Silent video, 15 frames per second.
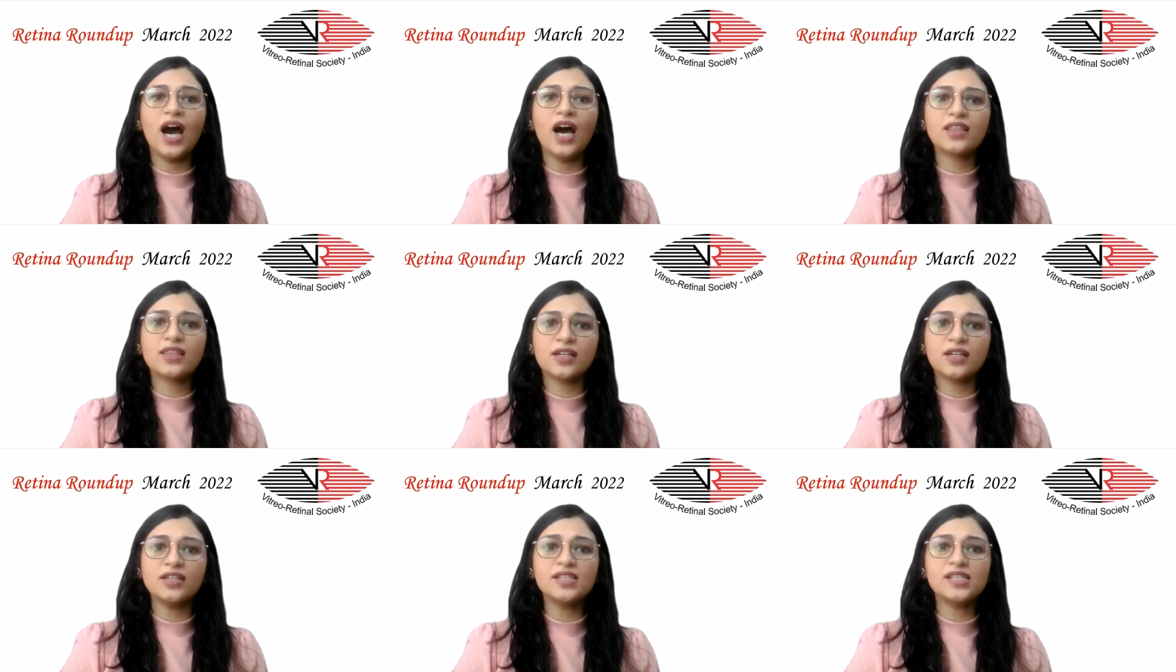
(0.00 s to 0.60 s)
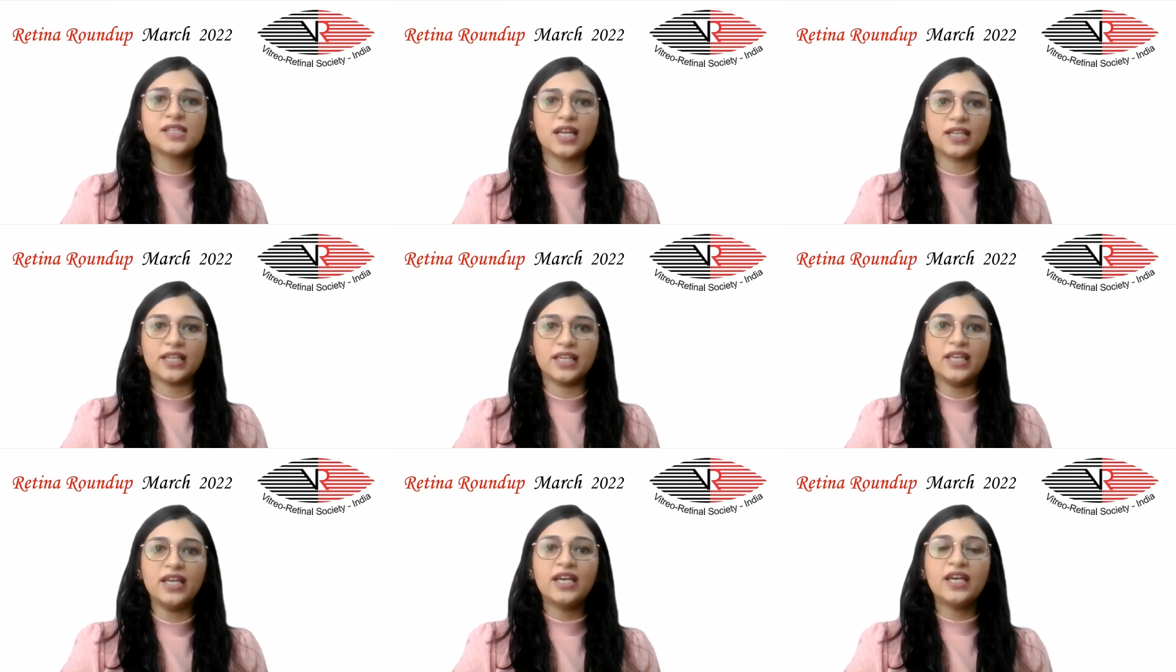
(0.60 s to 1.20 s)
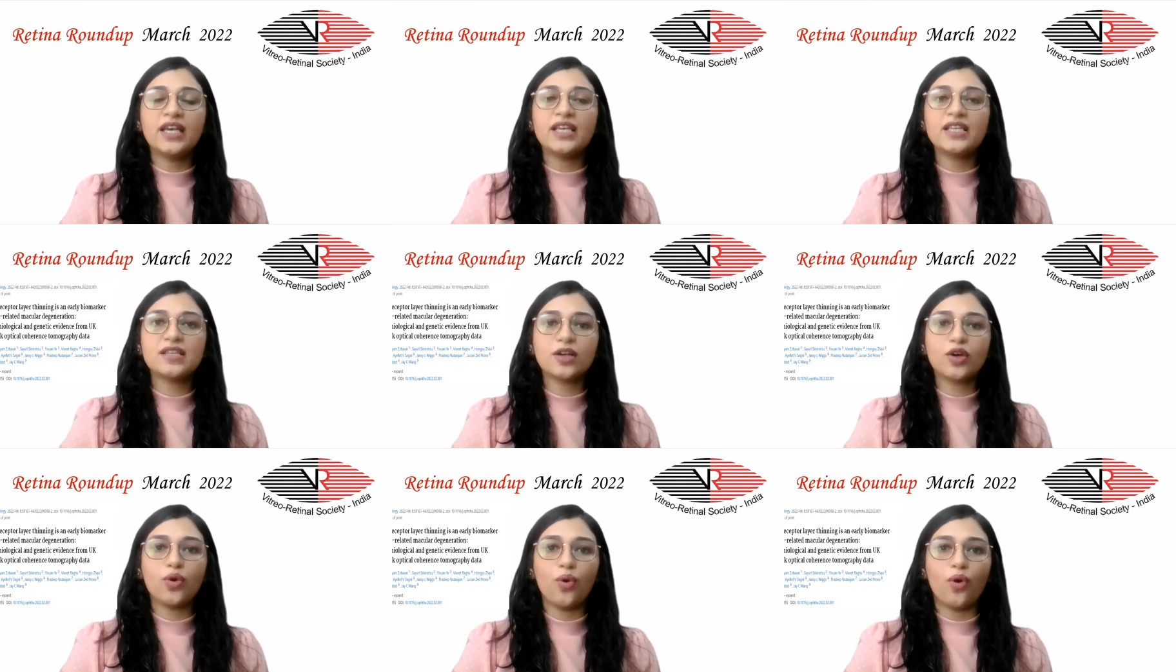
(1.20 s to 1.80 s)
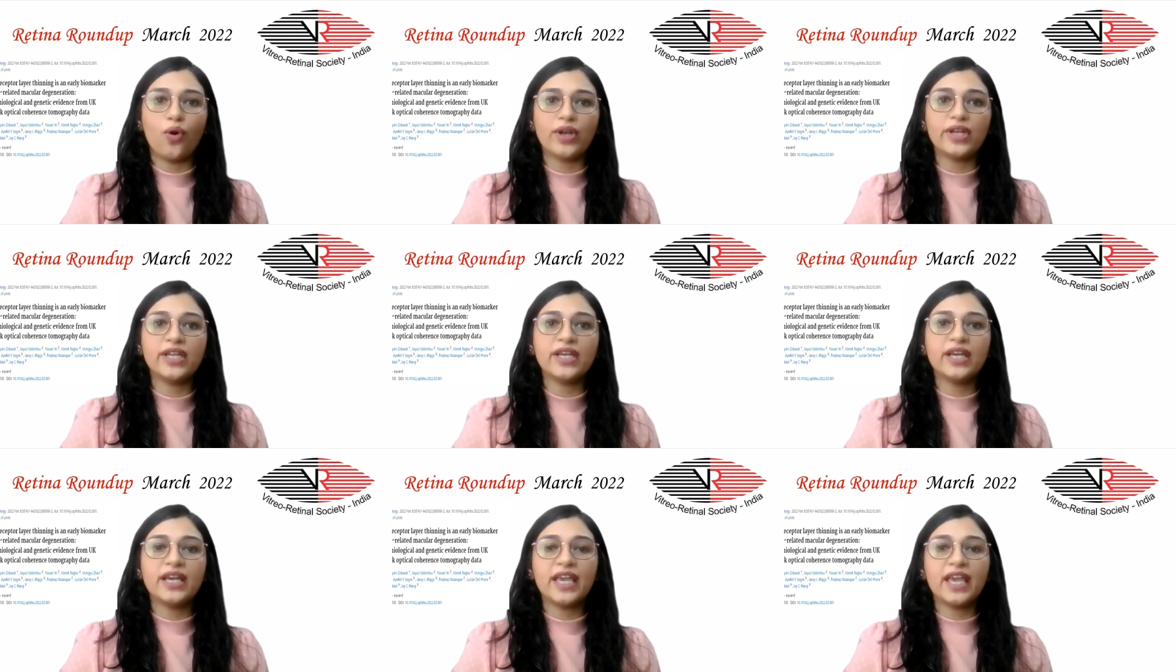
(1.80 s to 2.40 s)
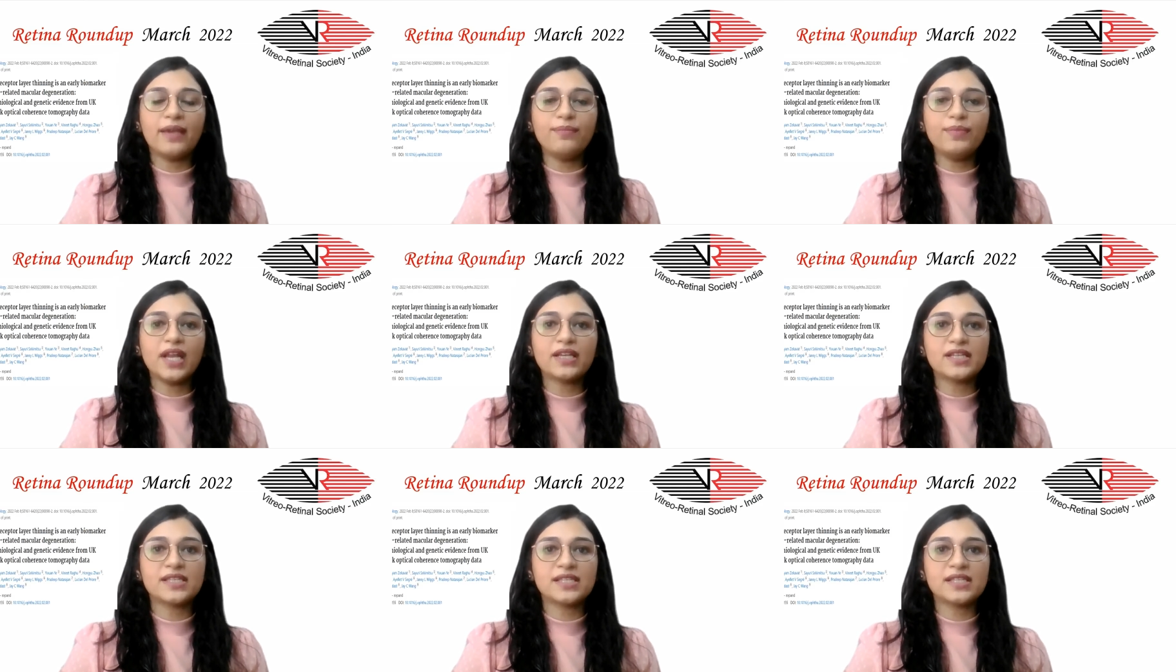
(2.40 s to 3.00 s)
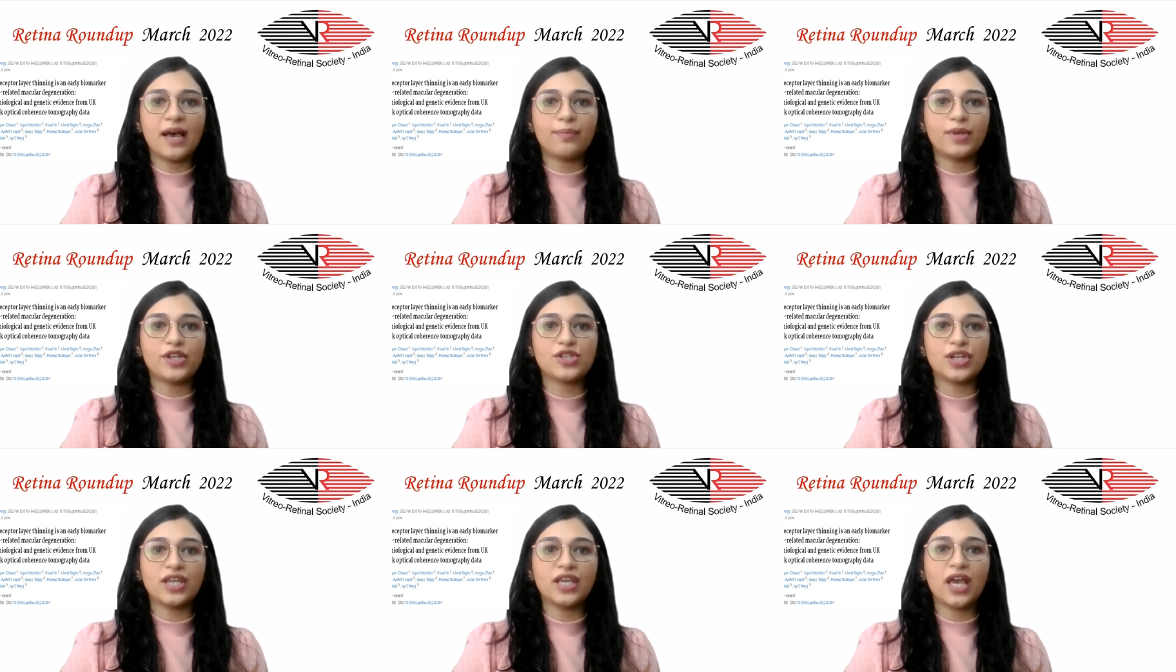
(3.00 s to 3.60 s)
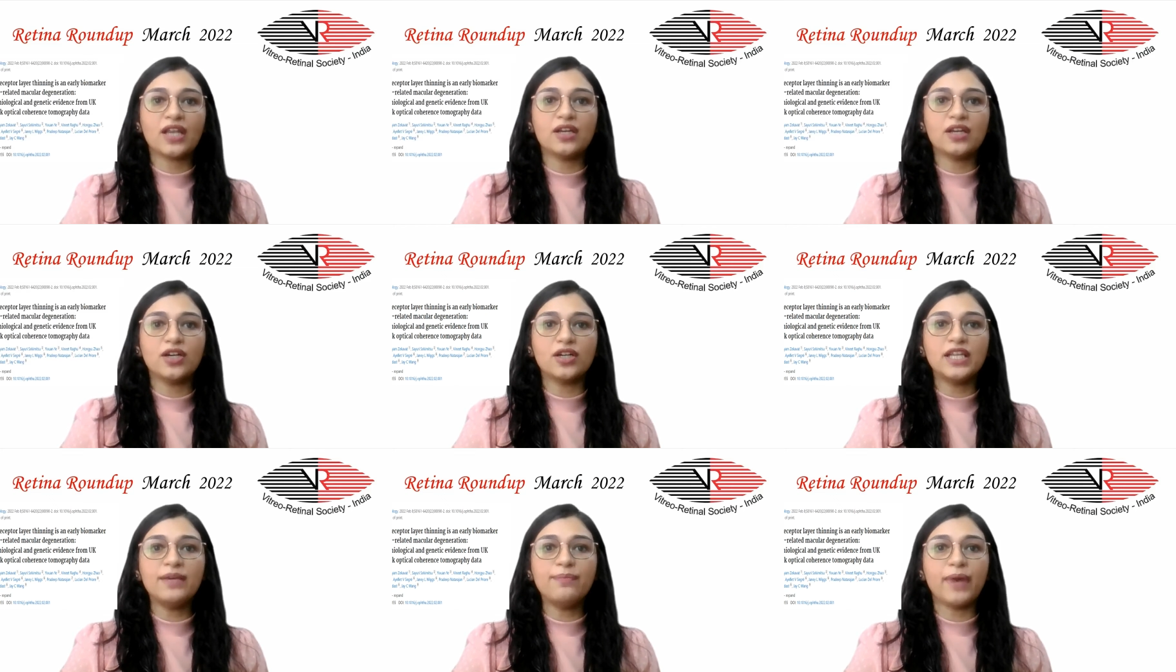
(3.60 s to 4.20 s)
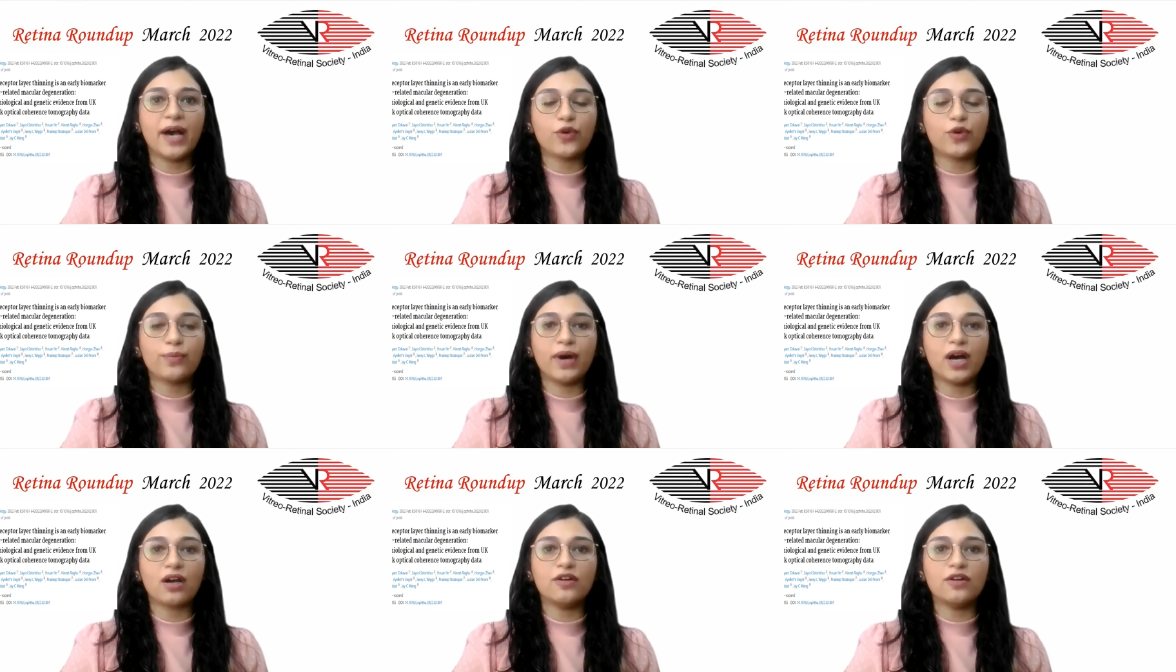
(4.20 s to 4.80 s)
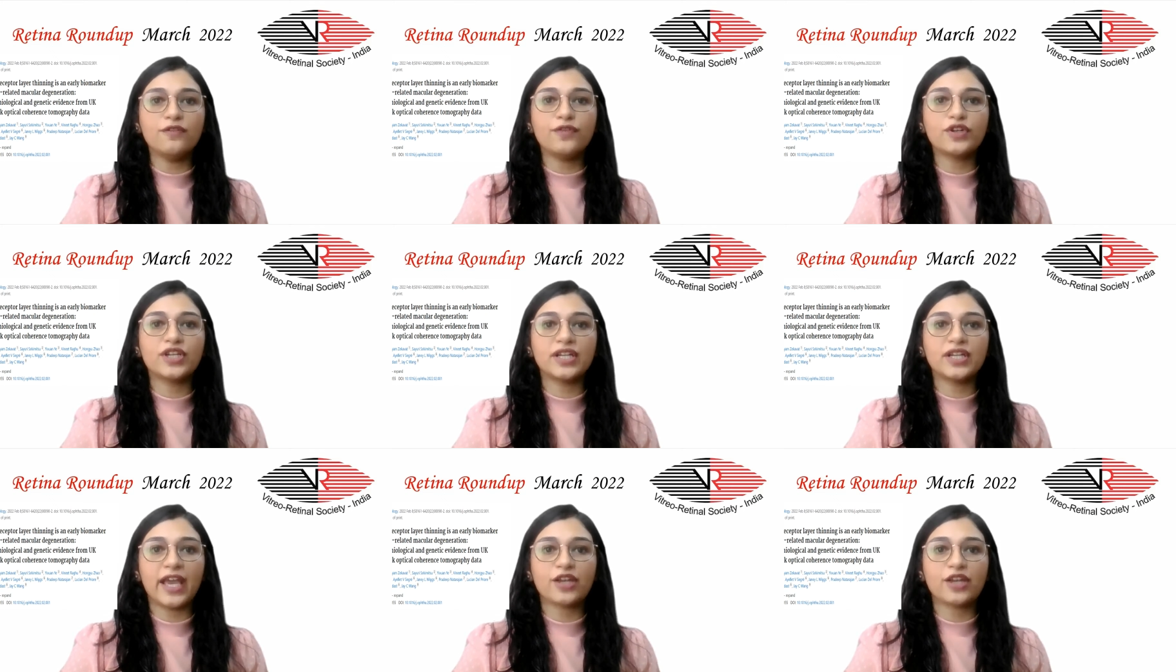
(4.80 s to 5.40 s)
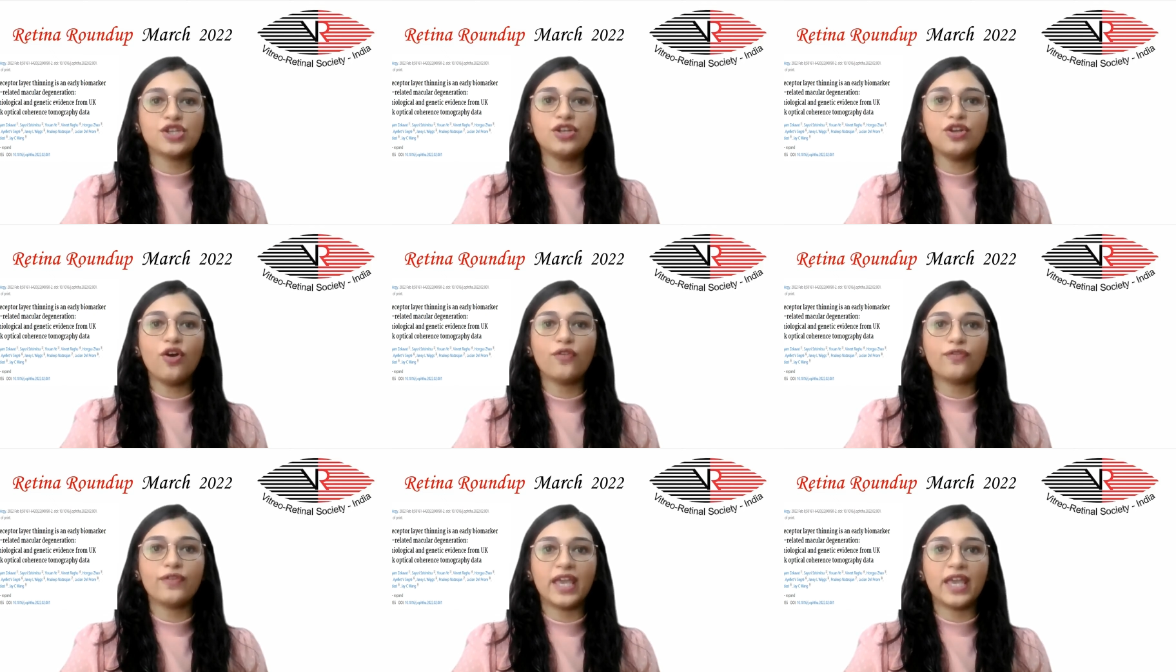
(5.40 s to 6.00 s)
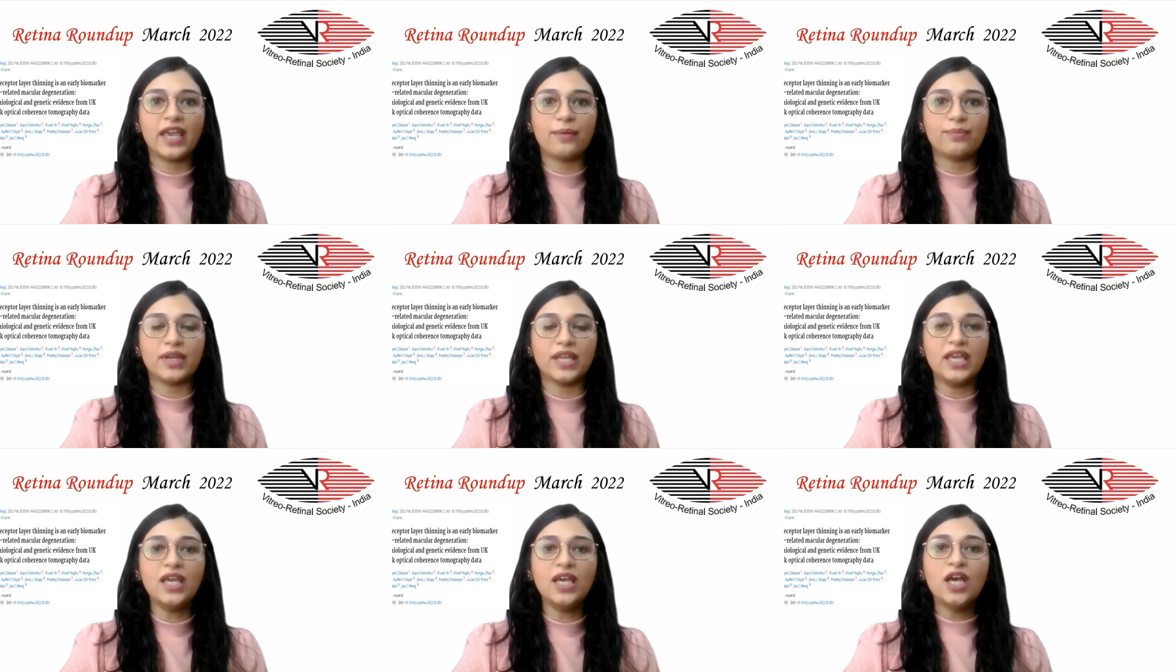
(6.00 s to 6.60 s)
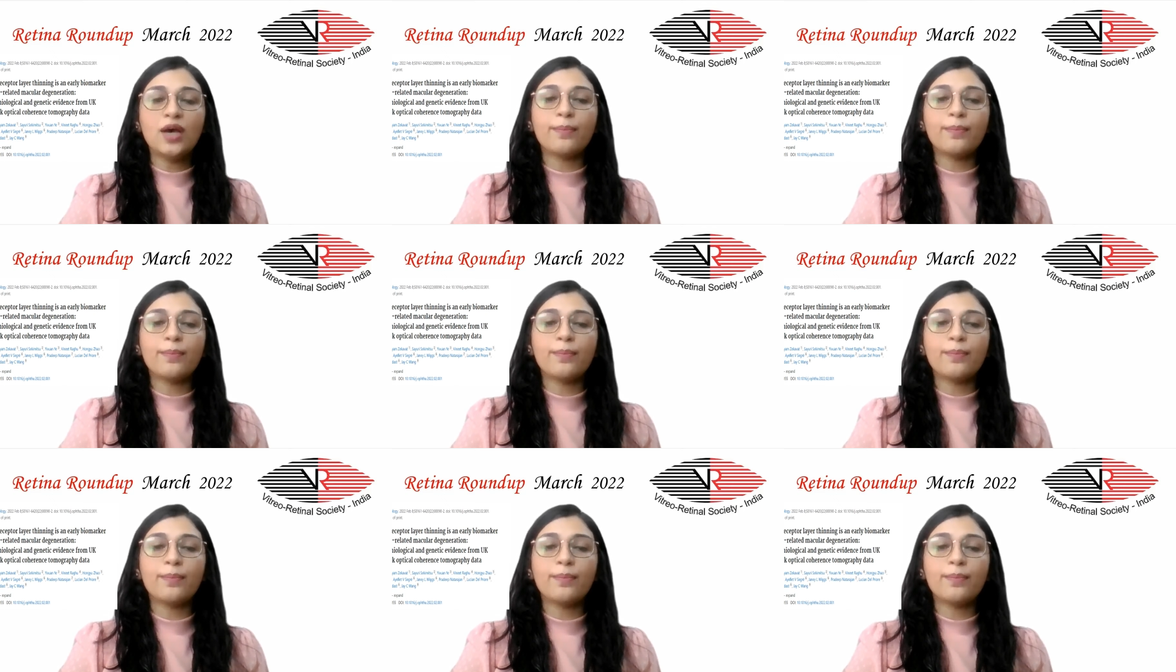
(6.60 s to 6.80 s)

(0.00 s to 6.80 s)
Our third study is a cohort aimed at establishing an early biomarker for detection of AMD